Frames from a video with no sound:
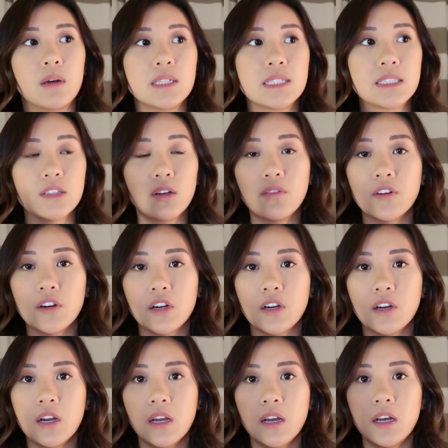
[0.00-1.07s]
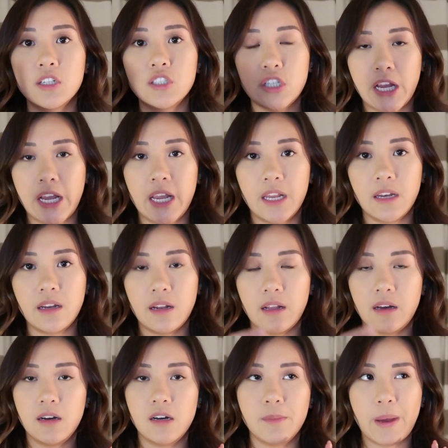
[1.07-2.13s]
silver chain,
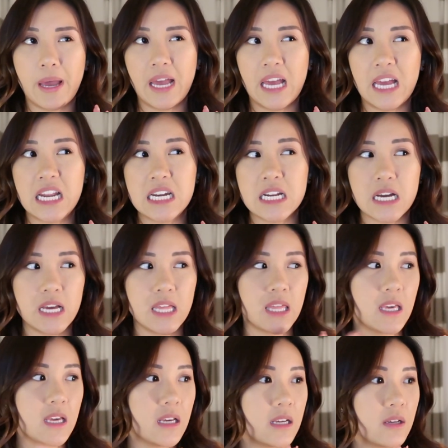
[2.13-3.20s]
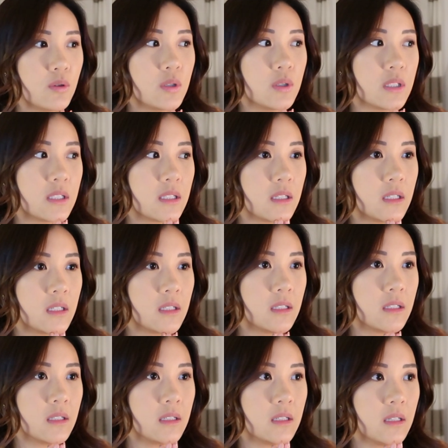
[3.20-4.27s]
and I think it was
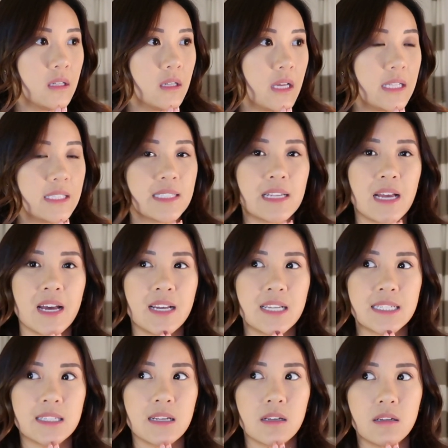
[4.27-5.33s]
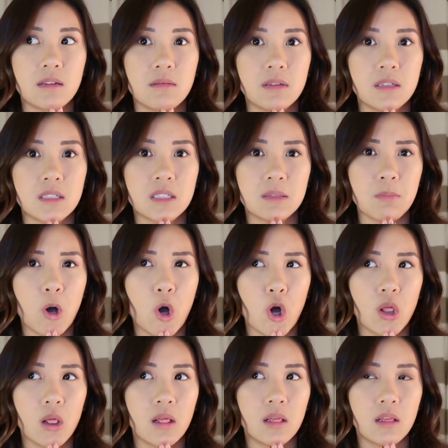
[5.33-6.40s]
in size
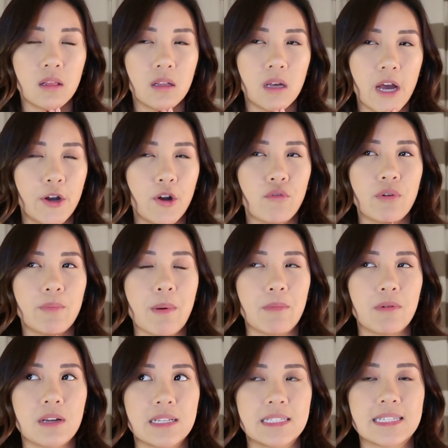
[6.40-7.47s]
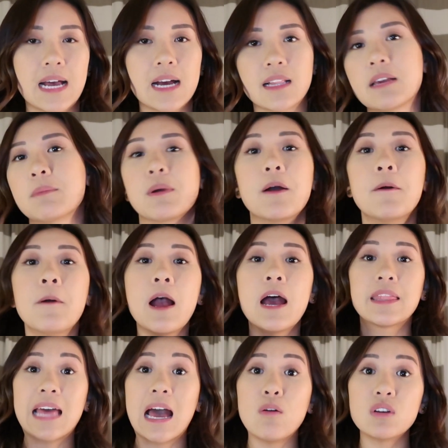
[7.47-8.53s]
small. I don't remember exactly, but
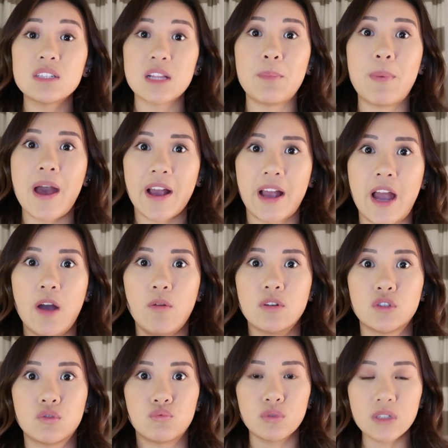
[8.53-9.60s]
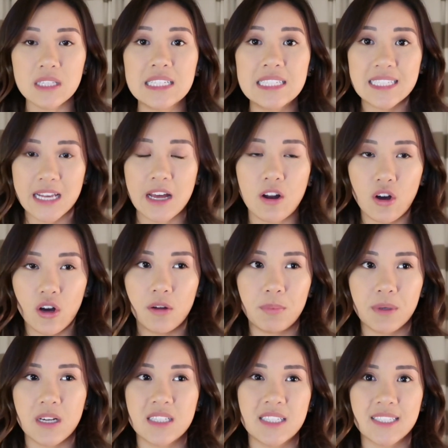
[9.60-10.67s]
that was the bag I was really set on
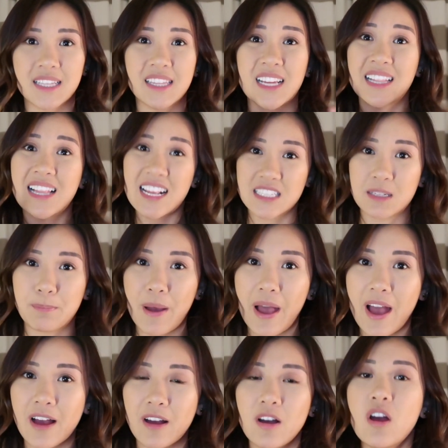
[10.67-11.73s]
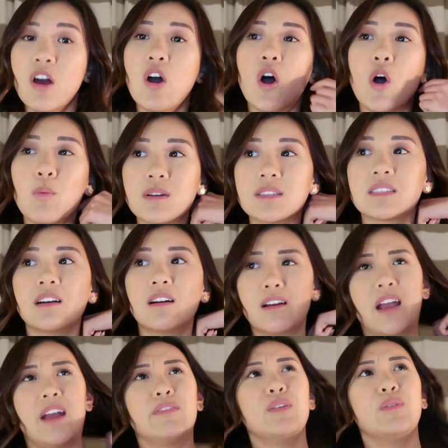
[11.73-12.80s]
because it's like the classic bag. Almost
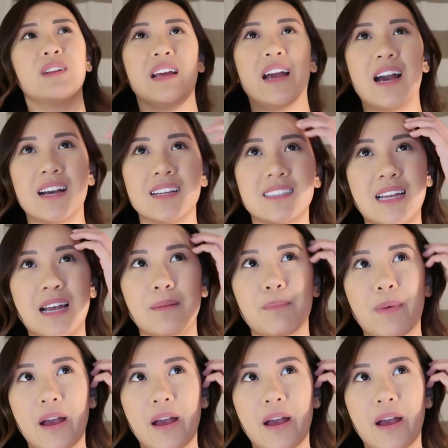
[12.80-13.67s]
everyone has that